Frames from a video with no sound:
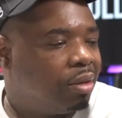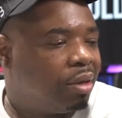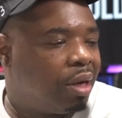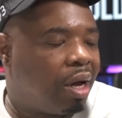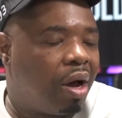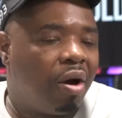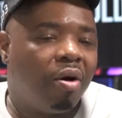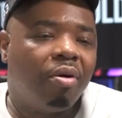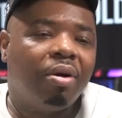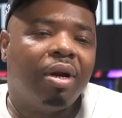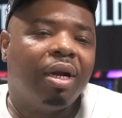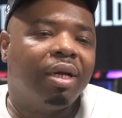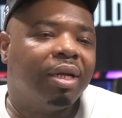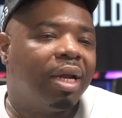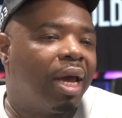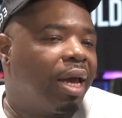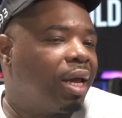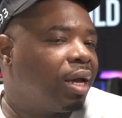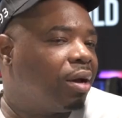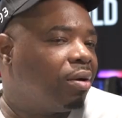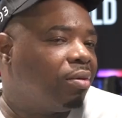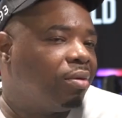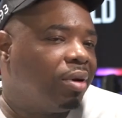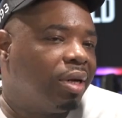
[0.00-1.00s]
All of us
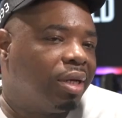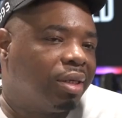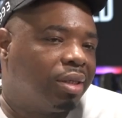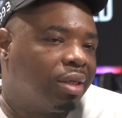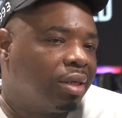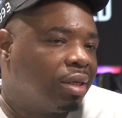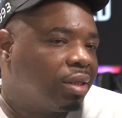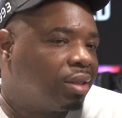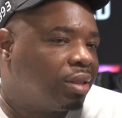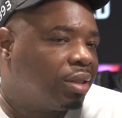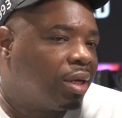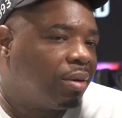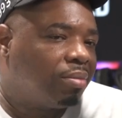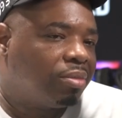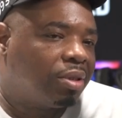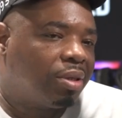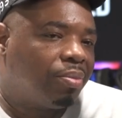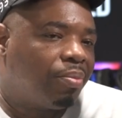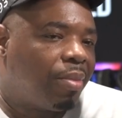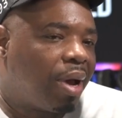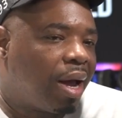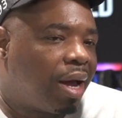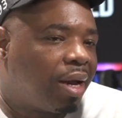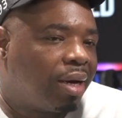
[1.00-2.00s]
ain't gonna listen to some
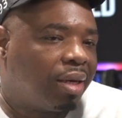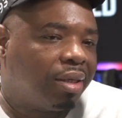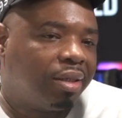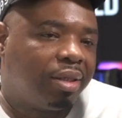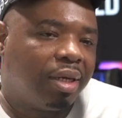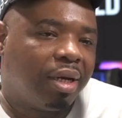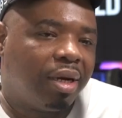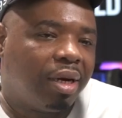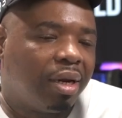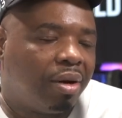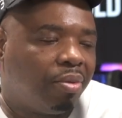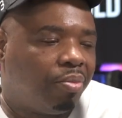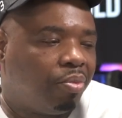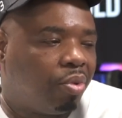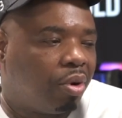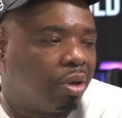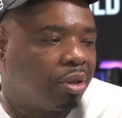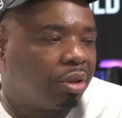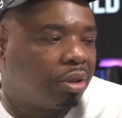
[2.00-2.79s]
somebody tell us, bro.